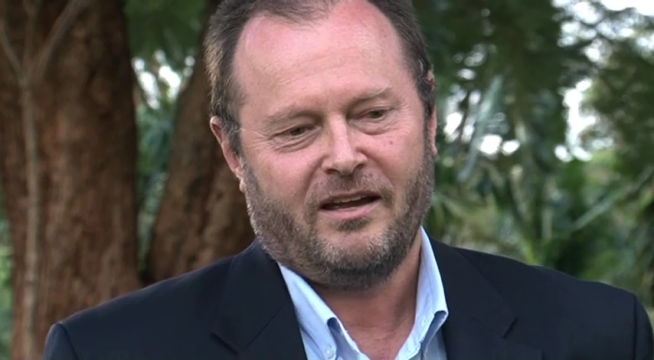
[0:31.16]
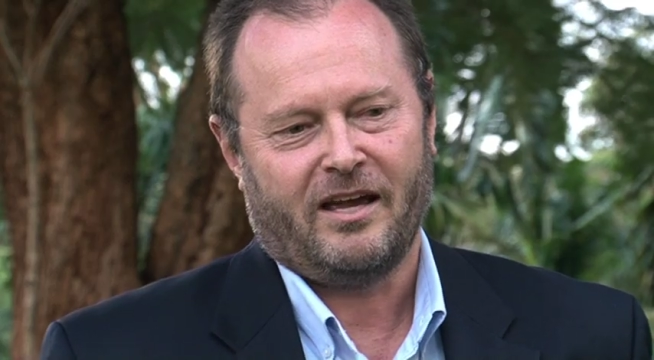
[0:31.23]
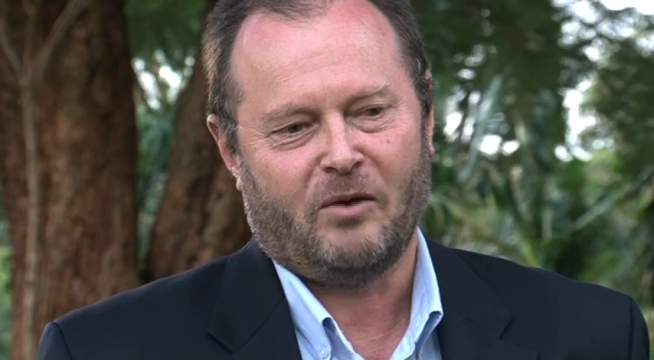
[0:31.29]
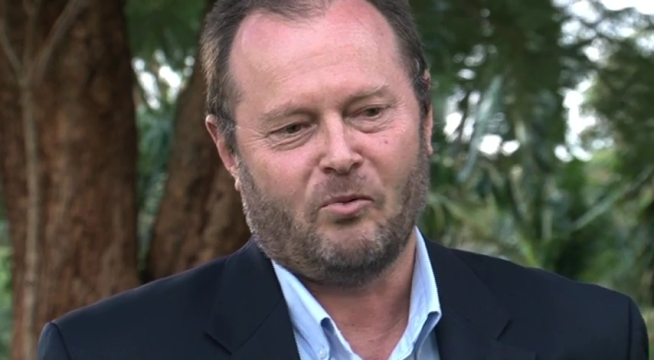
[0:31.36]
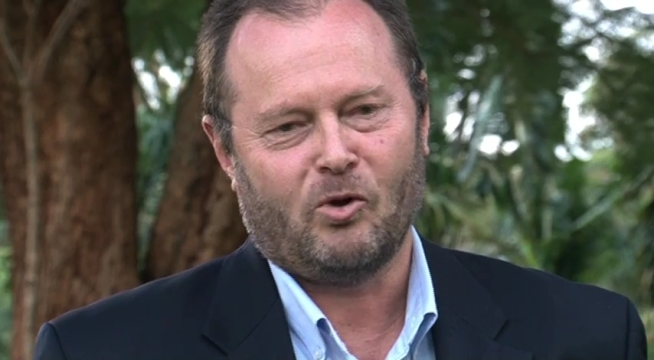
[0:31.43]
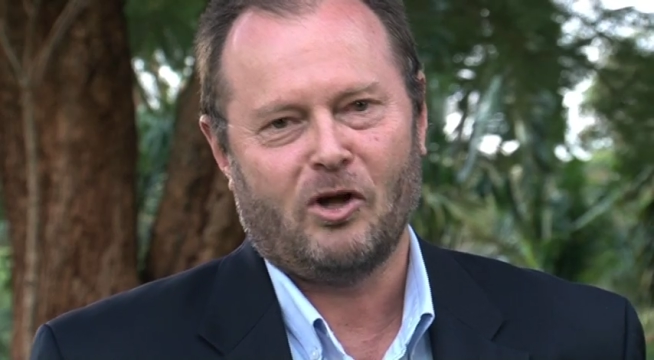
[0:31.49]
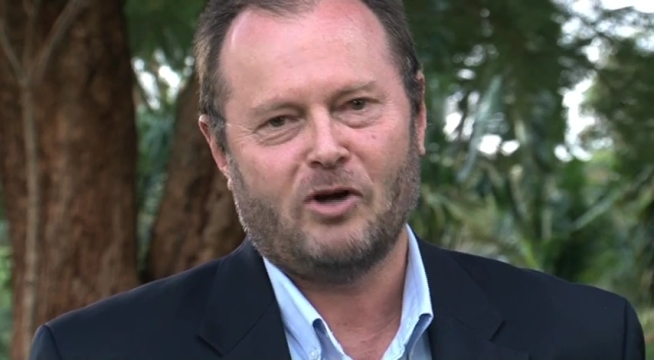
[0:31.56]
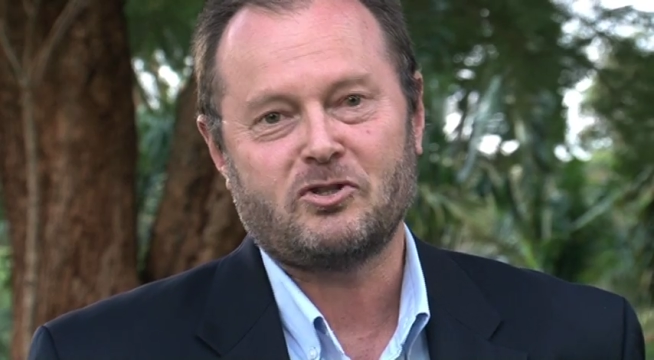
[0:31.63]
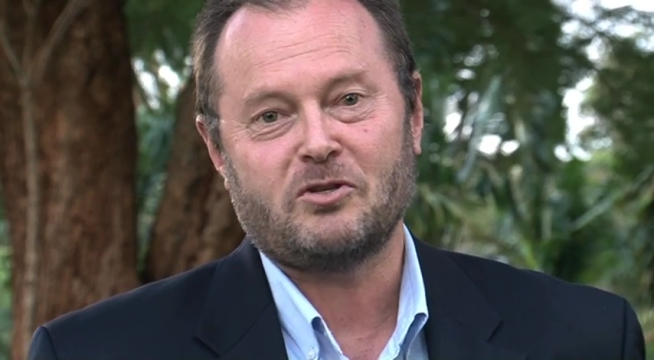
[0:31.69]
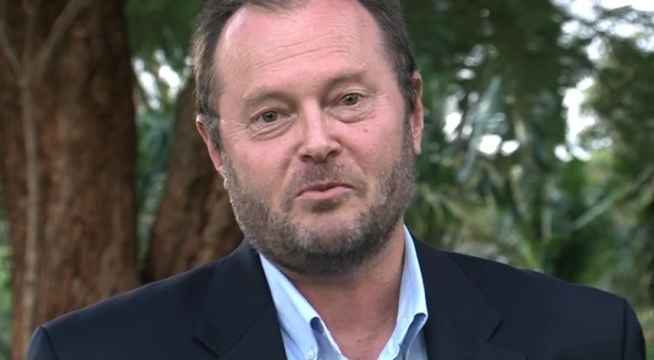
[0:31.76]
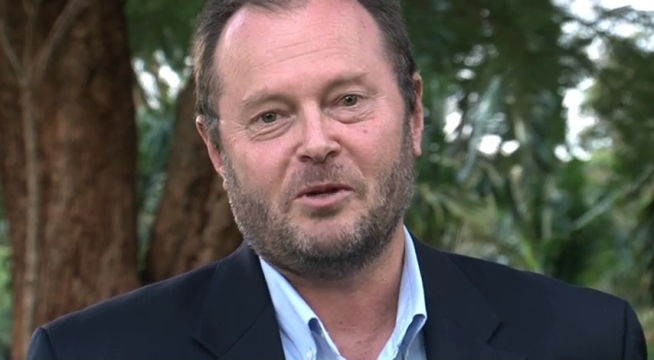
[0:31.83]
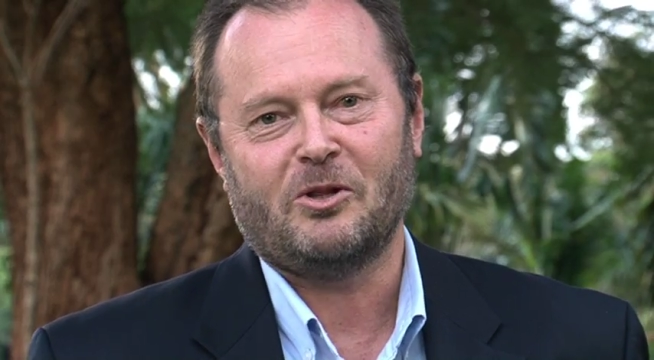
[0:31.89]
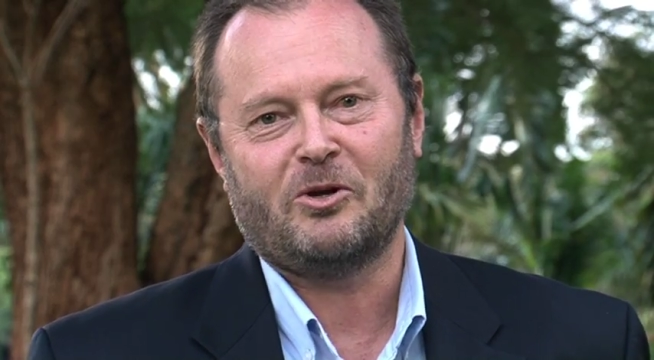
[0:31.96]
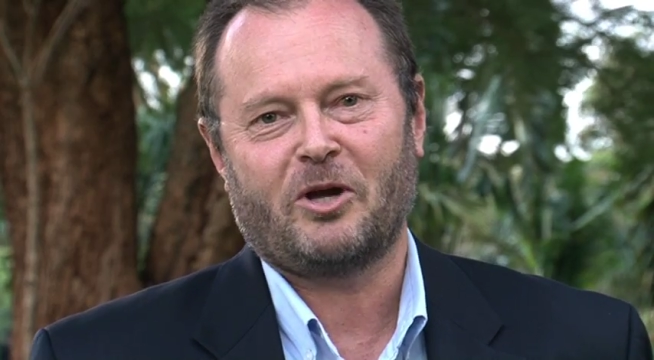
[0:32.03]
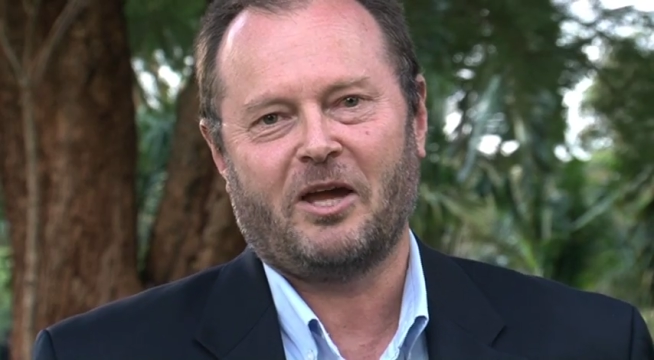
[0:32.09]
And we'll
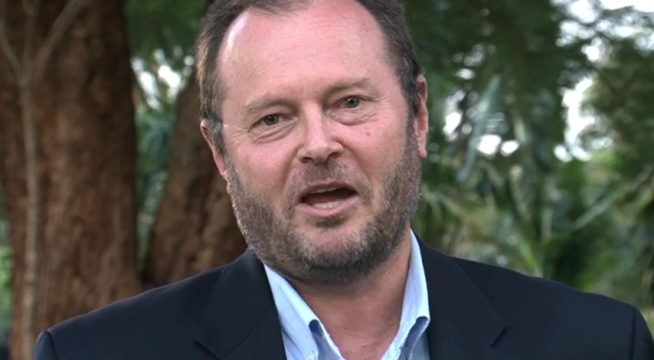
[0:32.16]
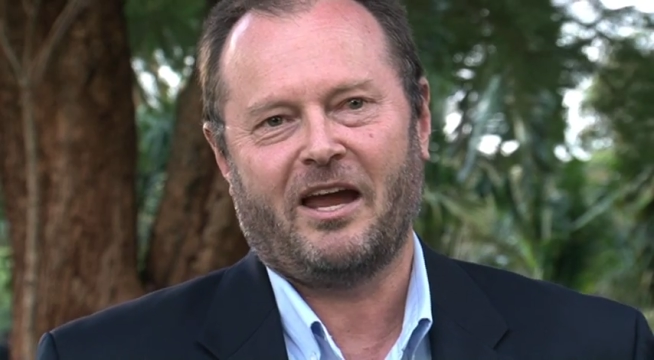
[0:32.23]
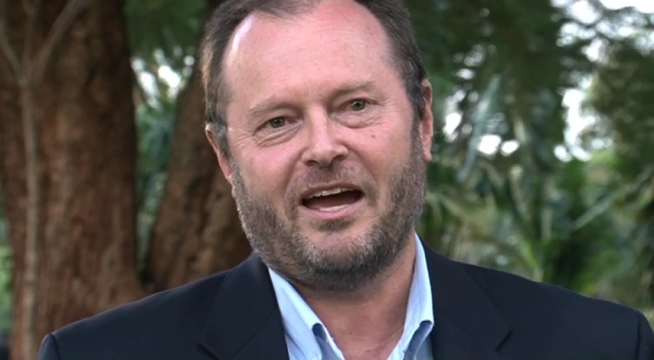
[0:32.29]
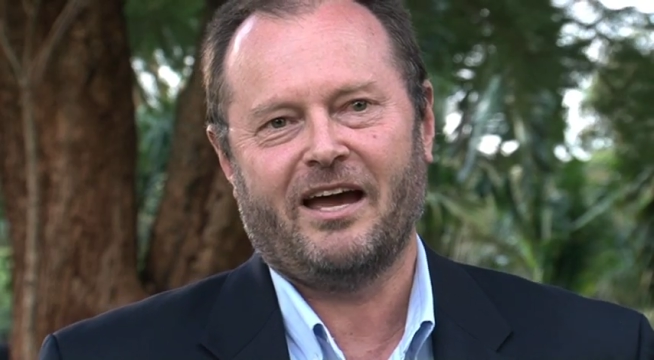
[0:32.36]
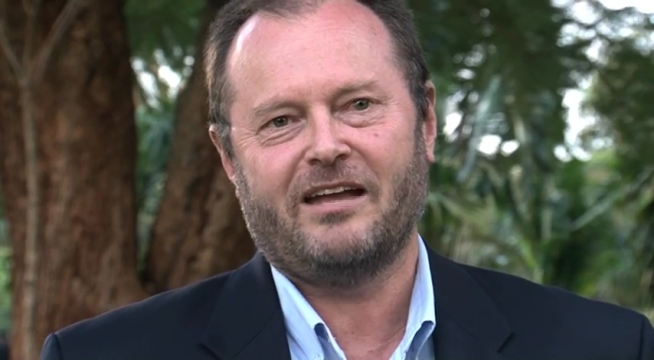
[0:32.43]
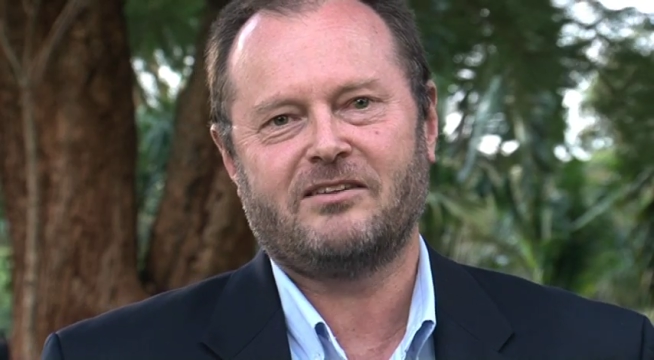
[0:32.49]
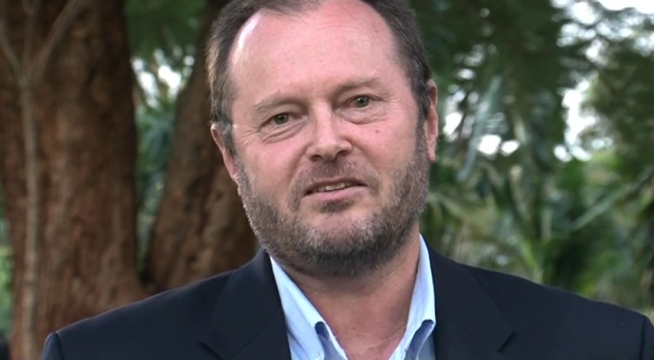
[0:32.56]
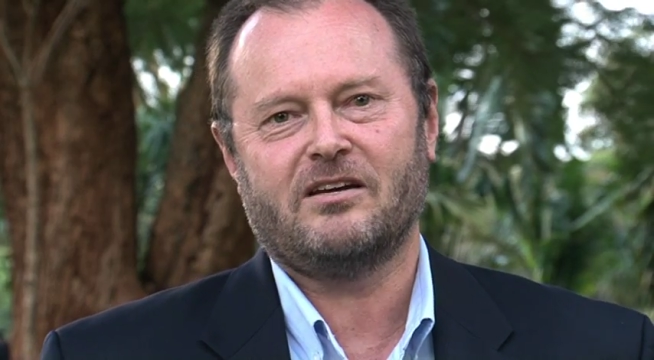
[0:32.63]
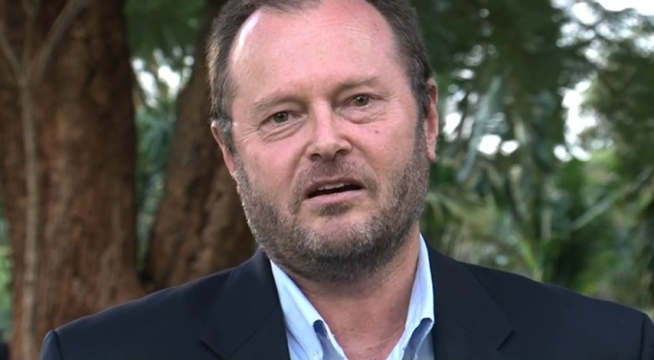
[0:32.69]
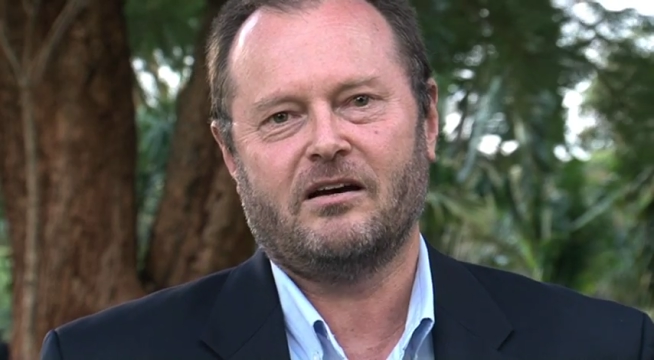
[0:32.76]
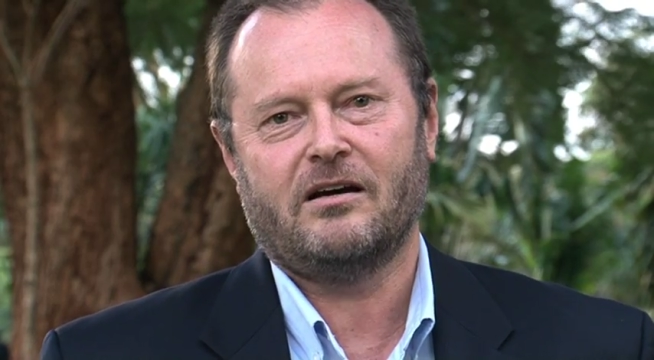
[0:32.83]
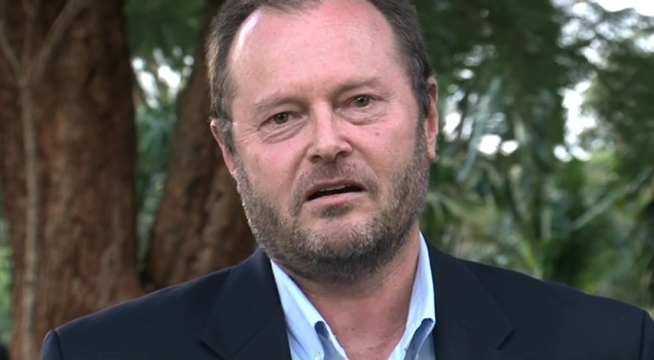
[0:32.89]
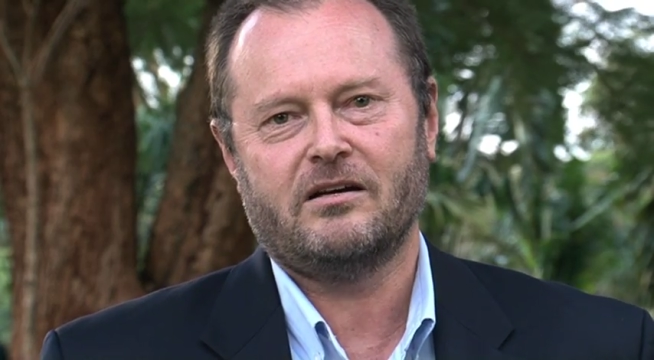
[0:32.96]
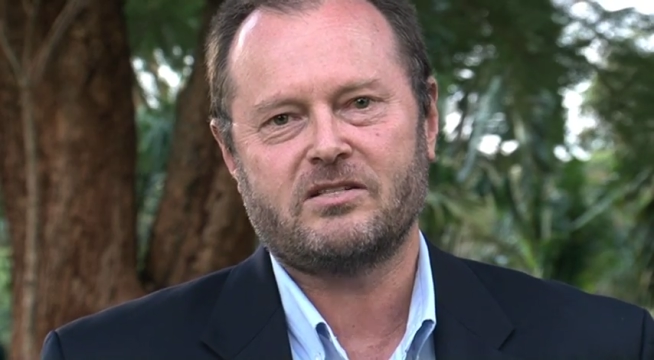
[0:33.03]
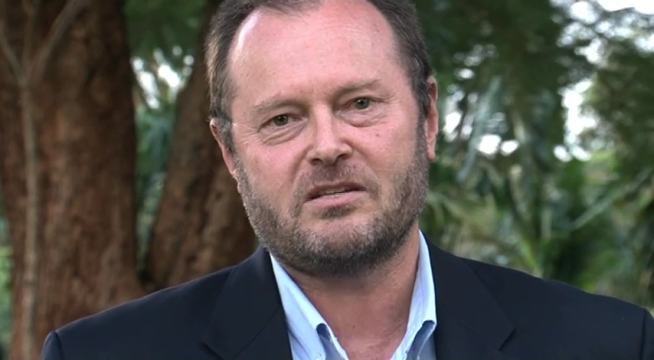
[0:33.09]
also be looking at
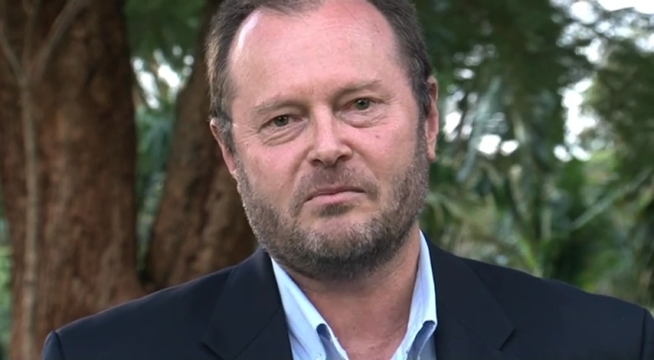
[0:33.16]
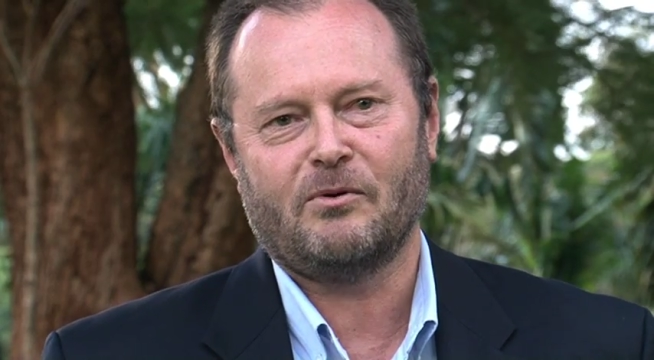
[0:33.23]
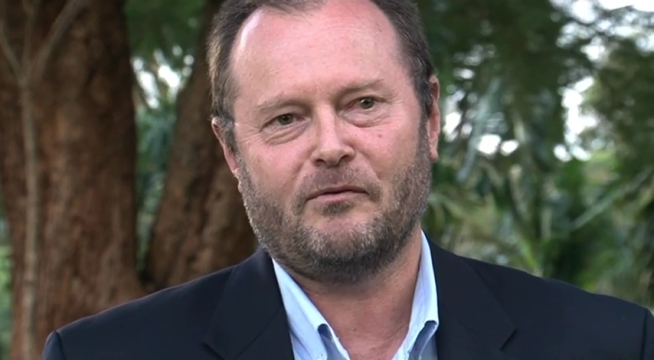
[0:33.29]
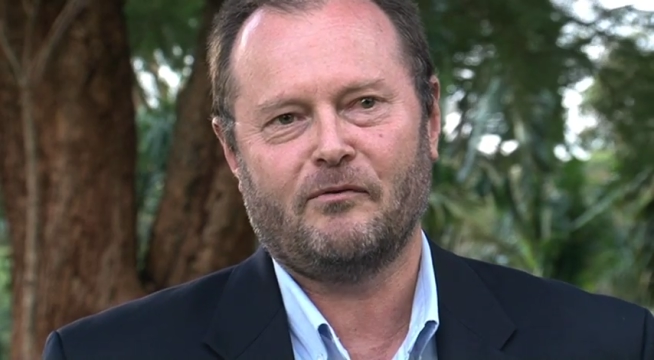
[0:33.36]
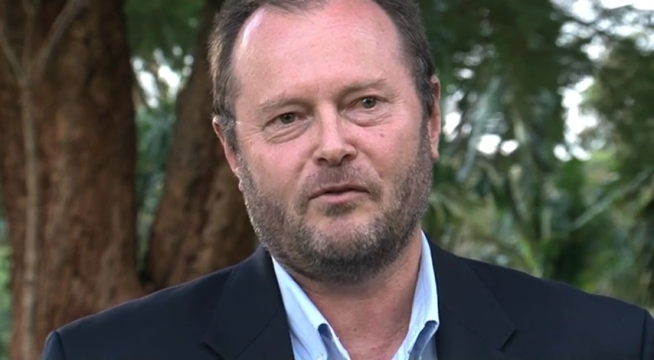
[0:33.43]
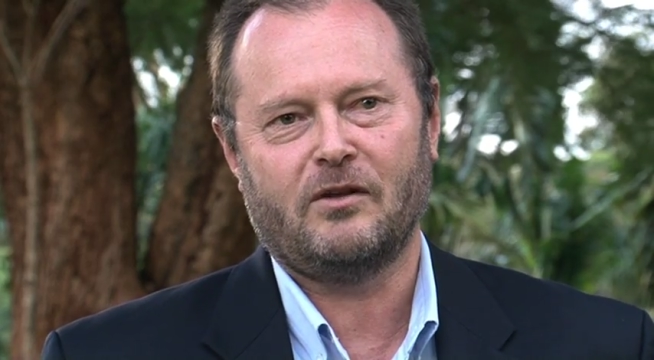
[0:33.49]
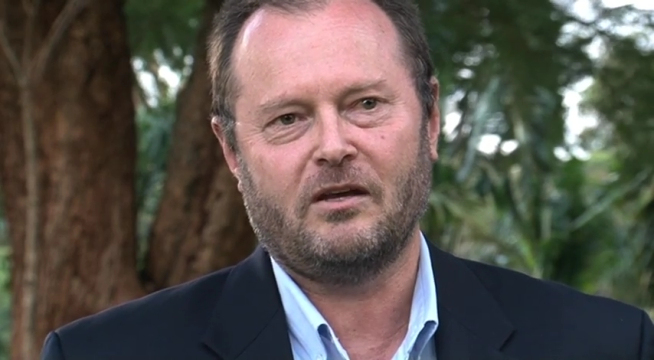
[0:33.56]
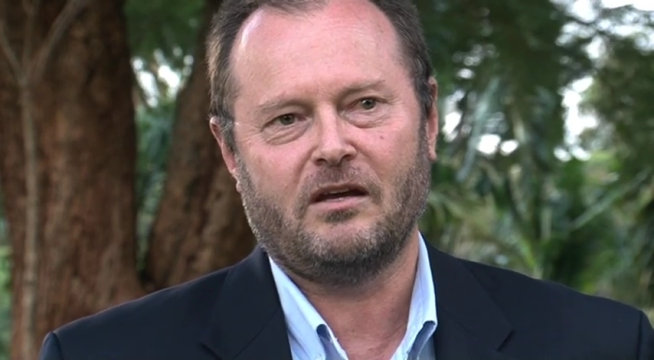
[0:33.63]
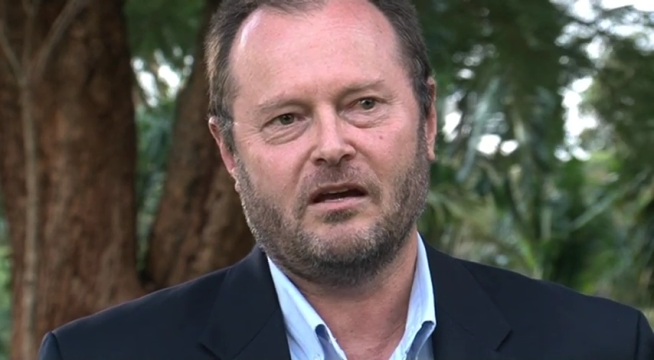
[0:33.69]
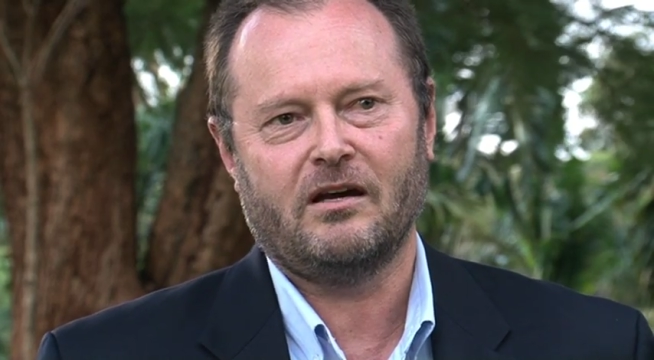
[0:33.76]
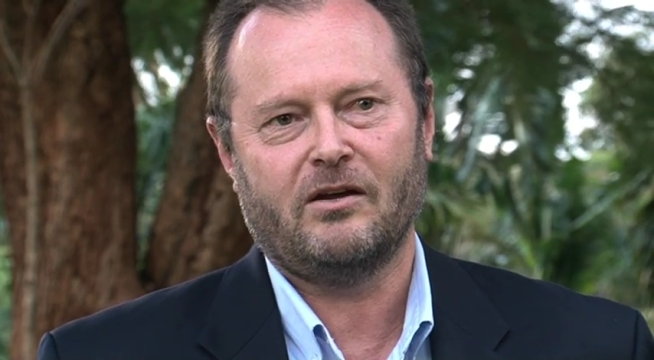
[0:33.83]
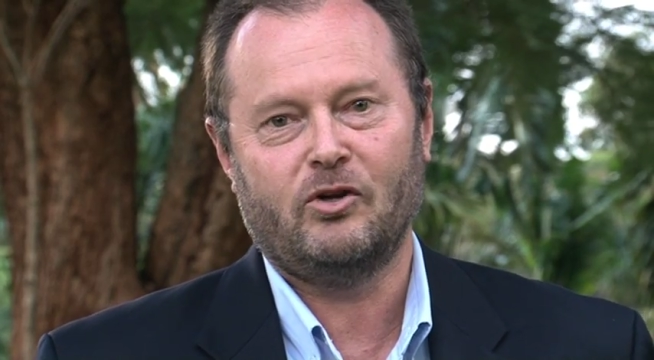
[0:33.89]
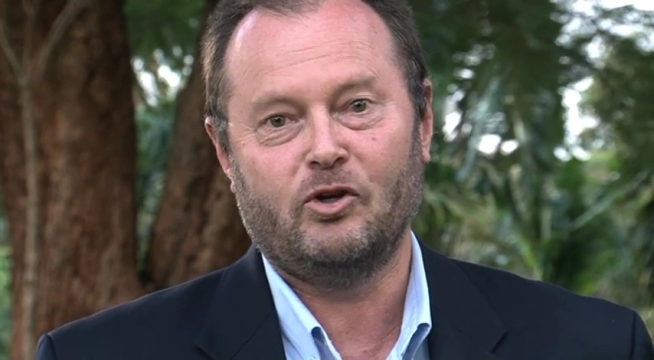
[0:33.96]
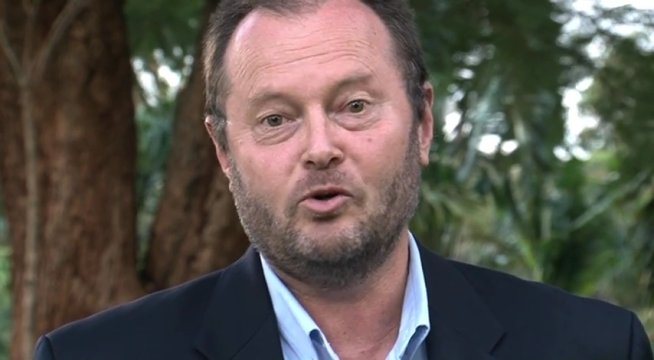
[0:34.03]
some of the